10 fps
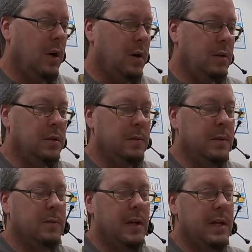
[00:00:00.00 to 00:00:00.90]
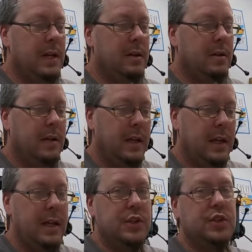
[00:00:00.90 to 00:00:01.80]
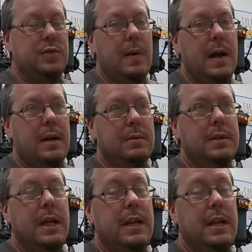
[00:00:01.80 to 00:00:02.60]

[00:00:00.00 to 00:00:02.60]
all aluminum radiator and shroud